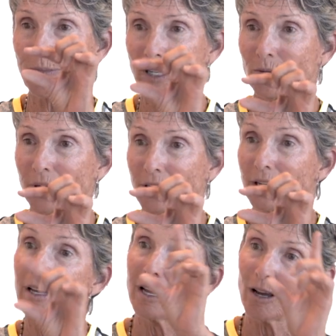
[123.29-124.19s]
between
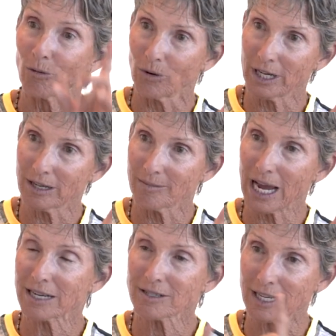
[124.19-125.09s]
winning a
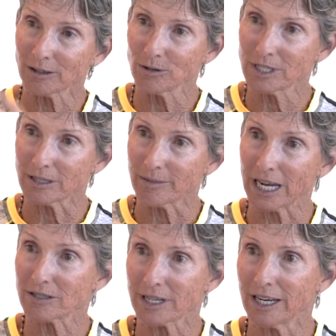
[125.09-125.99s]
match and losing a
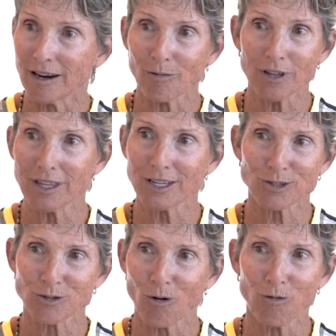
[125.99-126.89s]
match. And everything is
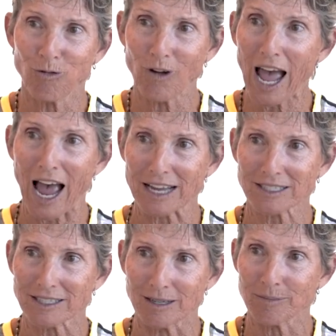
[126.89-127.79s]
so
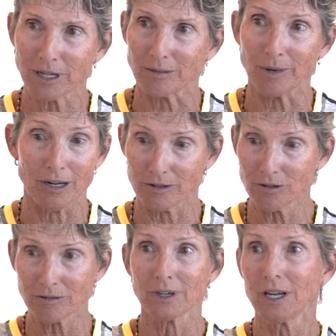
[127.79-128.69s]
fast in pickleball.
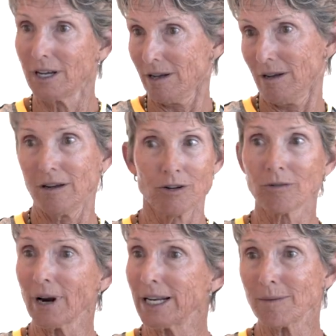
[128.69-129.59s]
You're
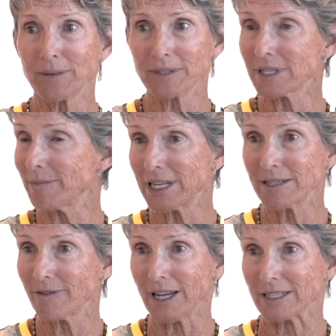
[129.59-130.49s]
right up in
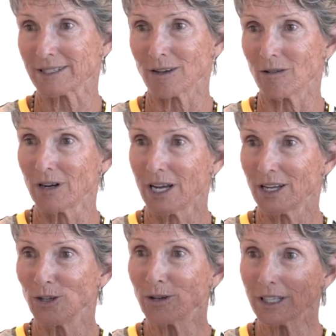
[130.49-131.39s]
somebody's face. So
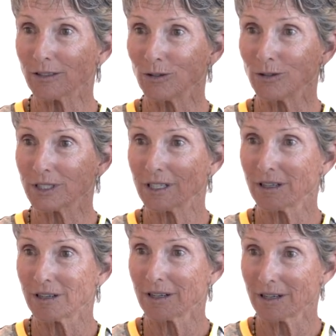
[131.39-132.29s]
you can lose
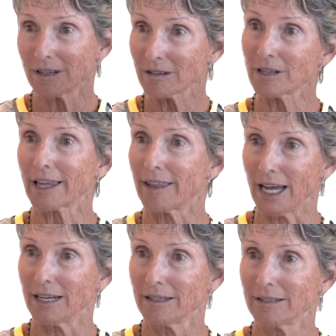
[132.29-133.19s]
like
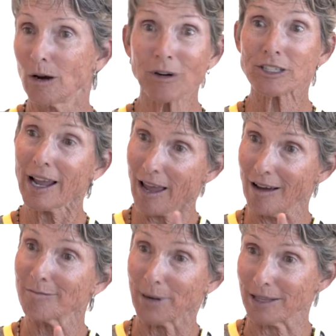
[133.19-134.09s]
that, which I have, by